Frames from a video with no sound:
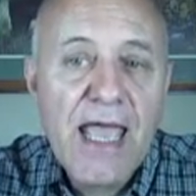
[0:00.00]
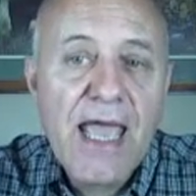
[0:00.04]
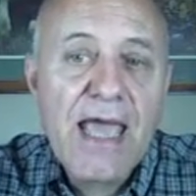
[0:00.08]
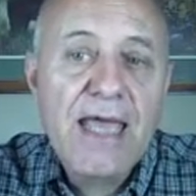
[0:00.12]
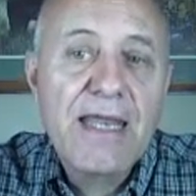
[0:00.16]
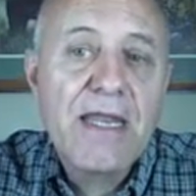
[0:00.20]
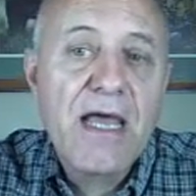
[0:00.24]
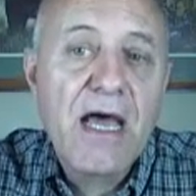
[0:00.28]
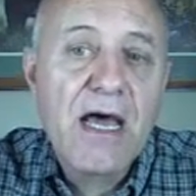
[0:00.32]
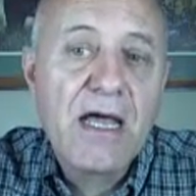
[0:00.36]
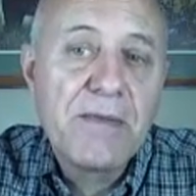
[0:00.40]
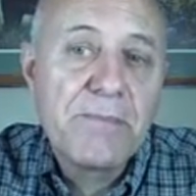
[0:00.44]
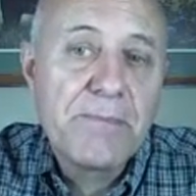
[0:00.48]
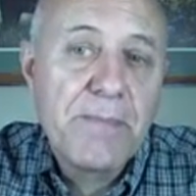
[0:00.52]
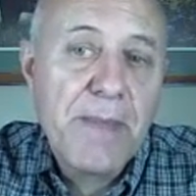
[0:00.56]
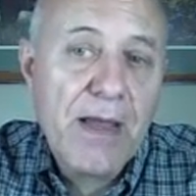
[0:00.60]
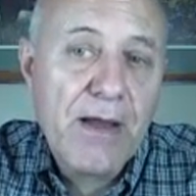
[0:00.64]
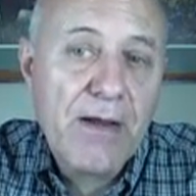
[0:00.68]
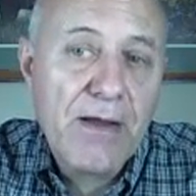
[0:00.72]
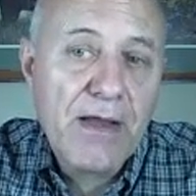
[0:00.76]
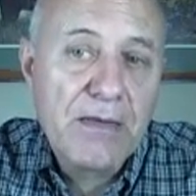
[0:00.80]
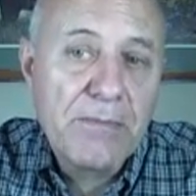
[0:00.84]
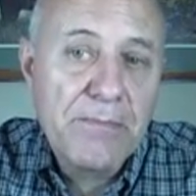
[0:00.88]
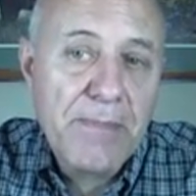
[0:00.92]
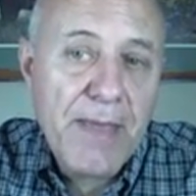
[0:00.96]
an
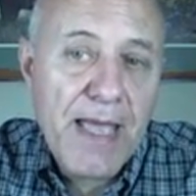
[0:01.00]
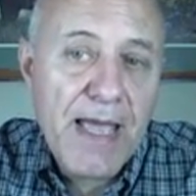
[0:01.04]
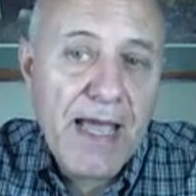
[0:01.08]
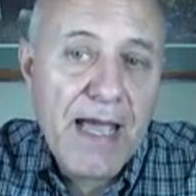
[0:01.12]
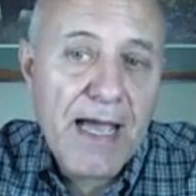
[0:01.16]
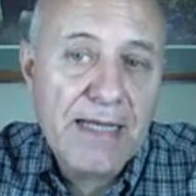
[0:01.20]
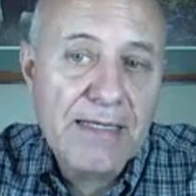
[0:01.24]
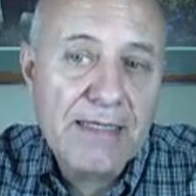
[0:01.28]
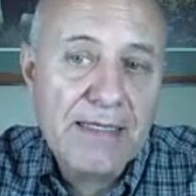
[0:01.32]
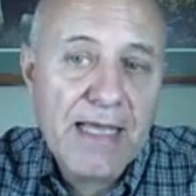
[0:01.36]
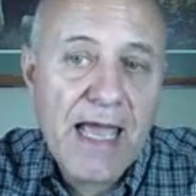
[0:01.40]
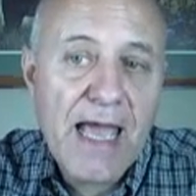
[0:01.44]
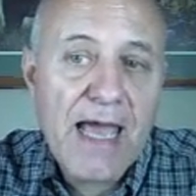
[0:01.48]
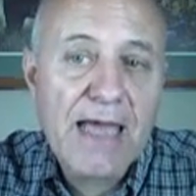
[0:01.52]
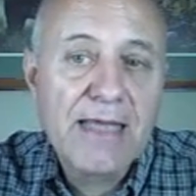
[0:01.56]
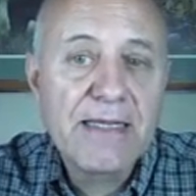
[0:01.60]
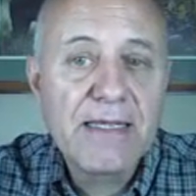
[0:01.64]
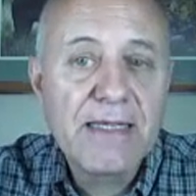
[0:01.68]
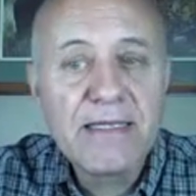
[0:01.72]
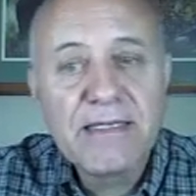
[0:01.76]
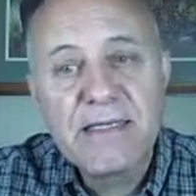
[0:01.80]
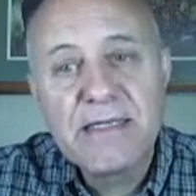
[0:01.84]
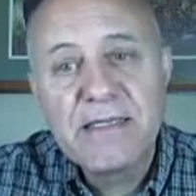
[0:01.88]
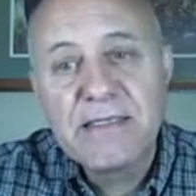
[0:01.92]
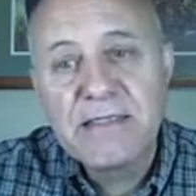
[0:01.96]
unmarried man,
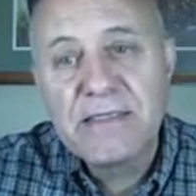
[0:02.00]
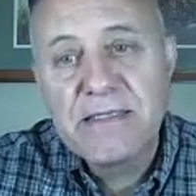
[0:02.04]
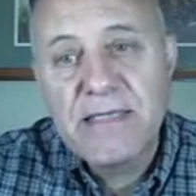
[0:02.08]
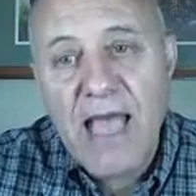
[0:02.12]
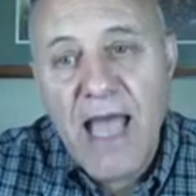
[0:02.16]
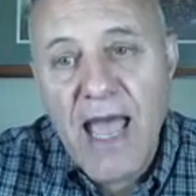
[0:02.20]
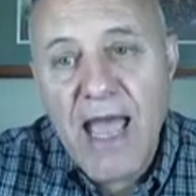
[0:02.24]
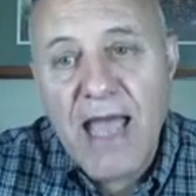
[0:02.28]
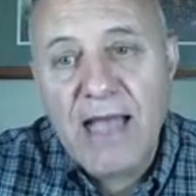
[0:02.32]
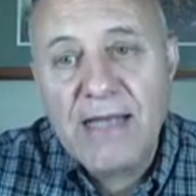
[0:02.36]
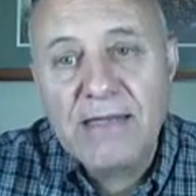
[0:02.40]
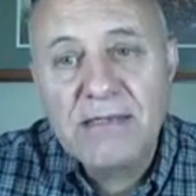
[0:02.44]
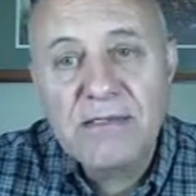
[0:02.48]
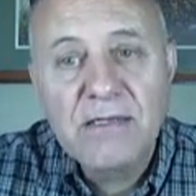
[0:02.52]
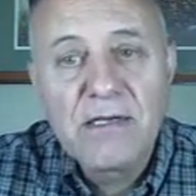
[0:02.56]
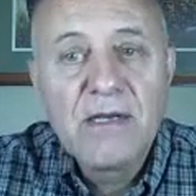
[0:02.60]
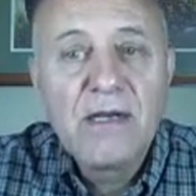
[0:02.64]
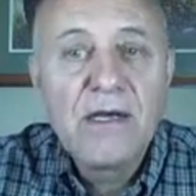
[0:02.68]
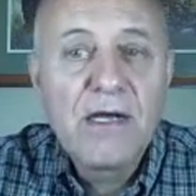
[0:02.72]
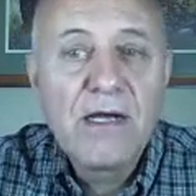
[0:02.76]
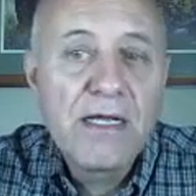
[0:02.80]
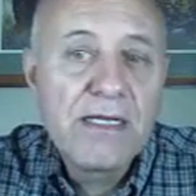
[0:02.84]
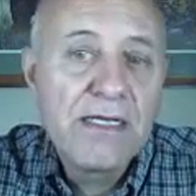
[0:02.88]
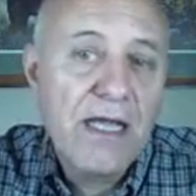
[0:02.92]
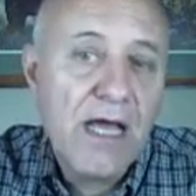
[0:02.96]
and an intact,
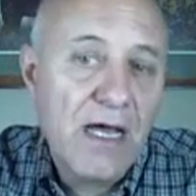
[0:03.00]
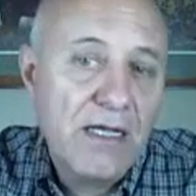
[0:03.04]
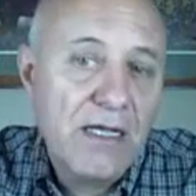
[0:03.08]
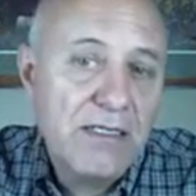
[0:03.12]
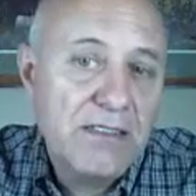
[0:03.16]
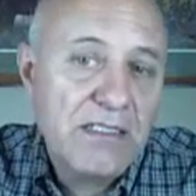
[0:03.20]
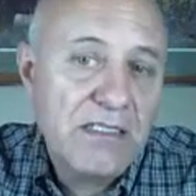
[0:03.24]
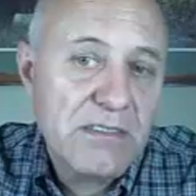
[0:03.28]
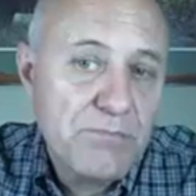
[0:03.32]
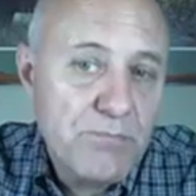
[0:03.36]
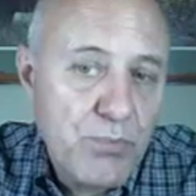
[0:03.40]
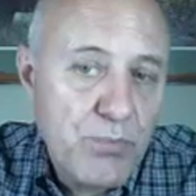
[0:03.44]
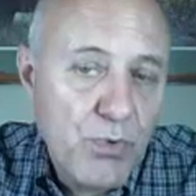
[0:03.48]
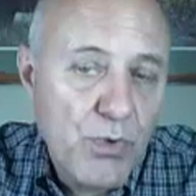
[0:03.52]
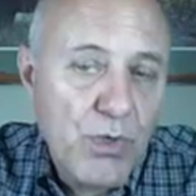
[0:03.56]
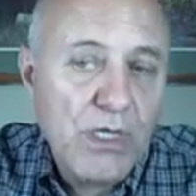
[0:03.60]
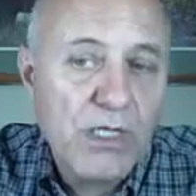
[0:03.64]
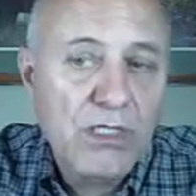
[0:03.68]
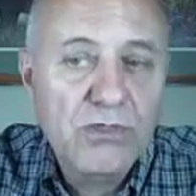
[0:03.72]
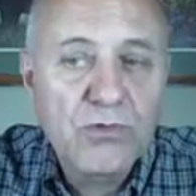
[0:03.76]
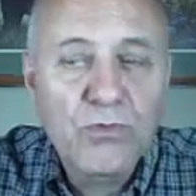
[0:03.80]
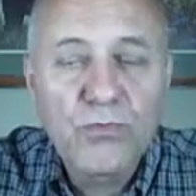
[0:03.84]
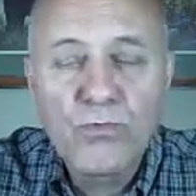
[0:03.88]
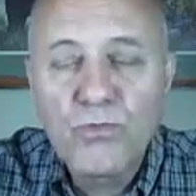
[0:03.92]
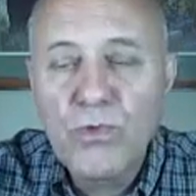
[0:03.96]
an
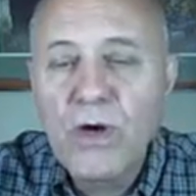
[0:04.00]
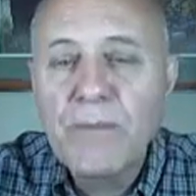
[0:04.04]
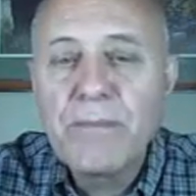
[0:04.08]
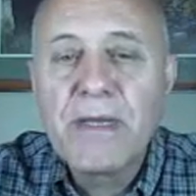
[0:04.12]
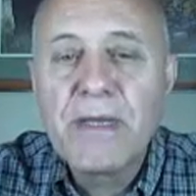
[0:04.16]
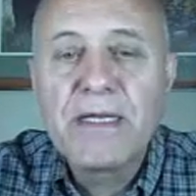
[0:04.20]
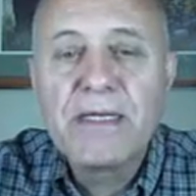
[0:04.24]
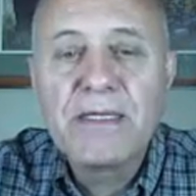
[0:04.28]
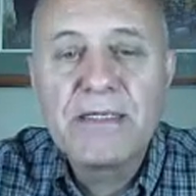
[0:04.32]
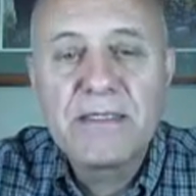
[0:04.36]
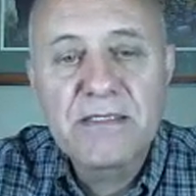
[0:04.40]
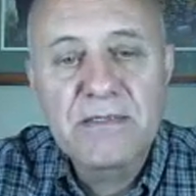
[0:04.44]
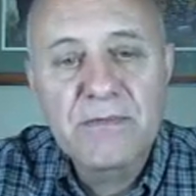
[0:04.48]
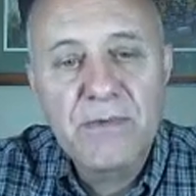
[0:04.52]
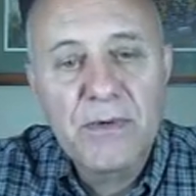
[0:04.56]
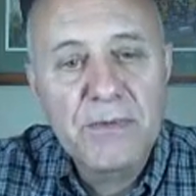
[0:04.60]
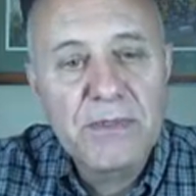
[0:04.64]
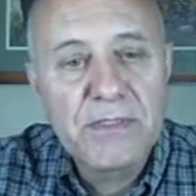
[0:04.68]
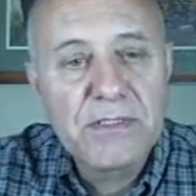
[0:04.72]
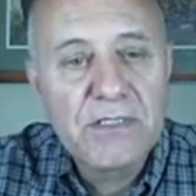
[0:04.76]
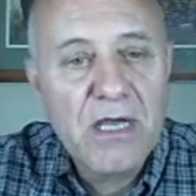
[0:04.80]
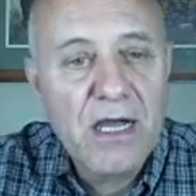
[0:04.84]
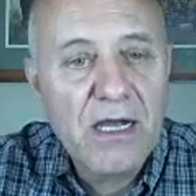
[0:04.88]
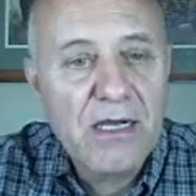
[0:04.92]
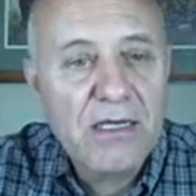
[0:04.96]
unspoiled woman is
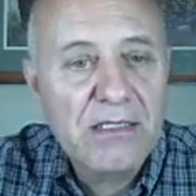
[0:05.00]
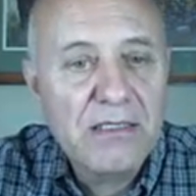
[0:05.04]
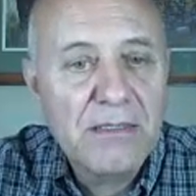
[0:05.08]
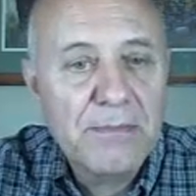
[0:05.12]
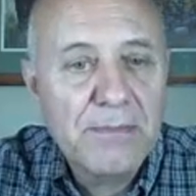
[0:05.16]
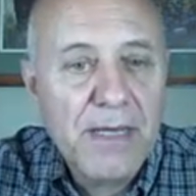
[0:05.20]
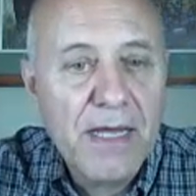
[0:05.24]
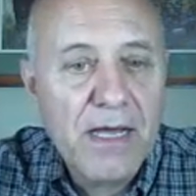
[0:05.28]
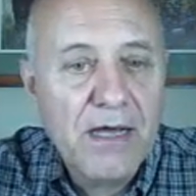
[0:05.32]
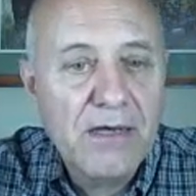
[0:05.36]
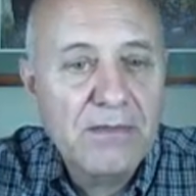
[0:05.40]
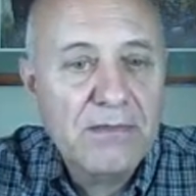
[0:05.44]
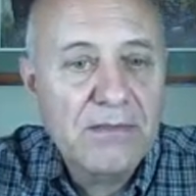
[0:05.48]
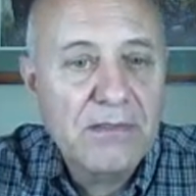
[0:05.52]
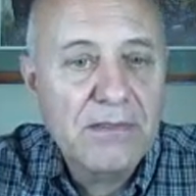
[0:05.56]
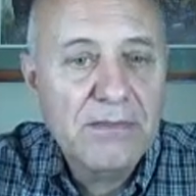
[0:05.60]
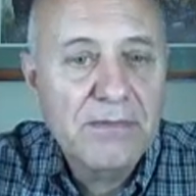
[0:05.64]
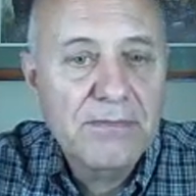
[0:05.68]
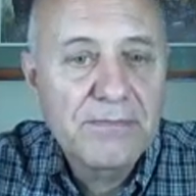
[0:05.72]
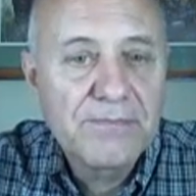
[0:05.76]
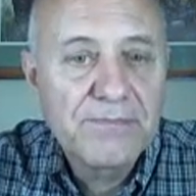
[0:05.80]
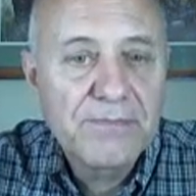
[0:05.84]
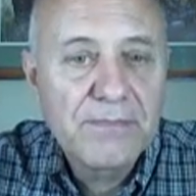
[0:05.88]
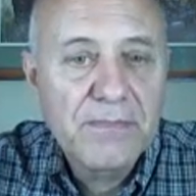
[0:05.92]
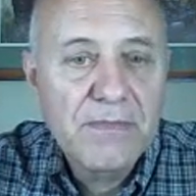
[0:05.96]
what we're talking about.